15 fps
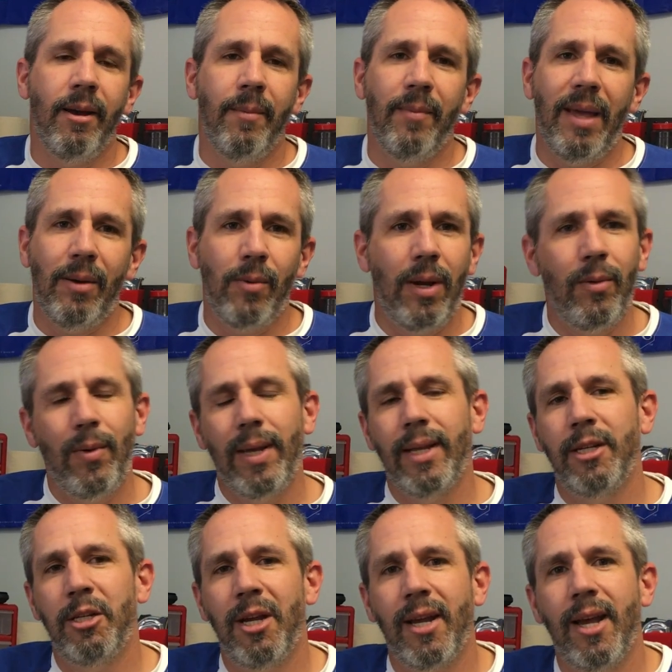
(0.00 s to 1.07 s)
That way we can
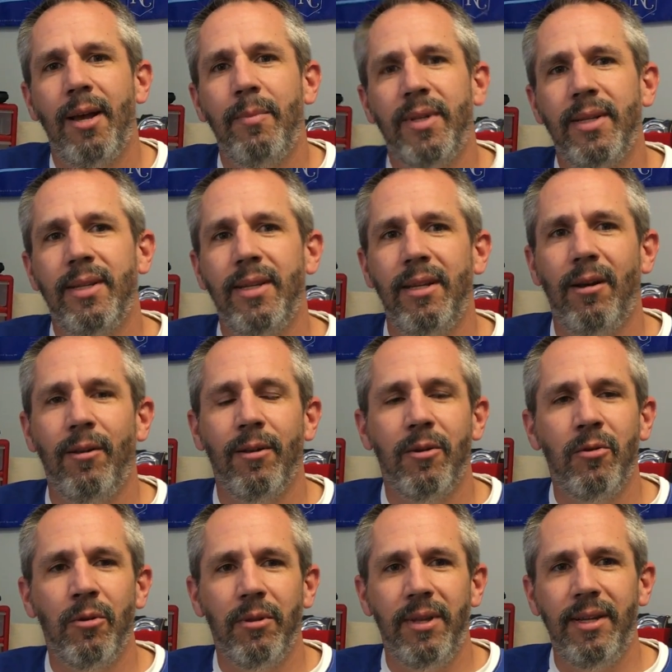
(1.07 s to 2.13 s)
check up and see all the
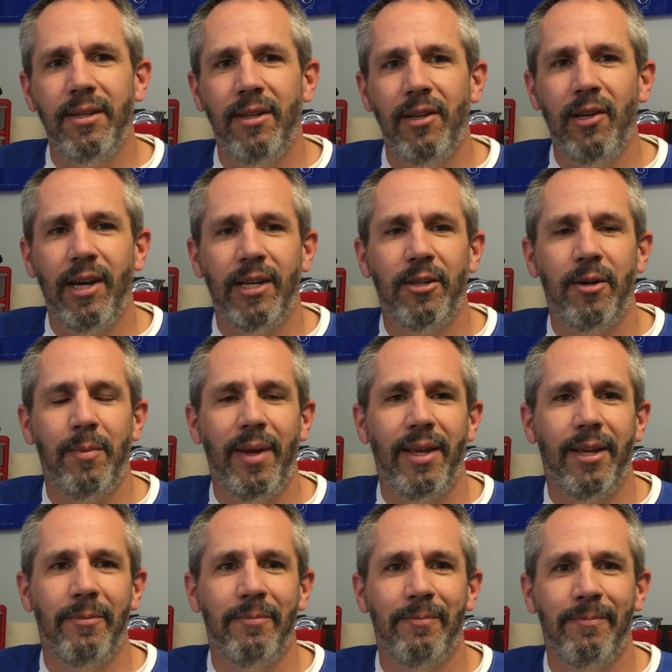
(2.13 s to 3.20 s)
cool things that you guys are making.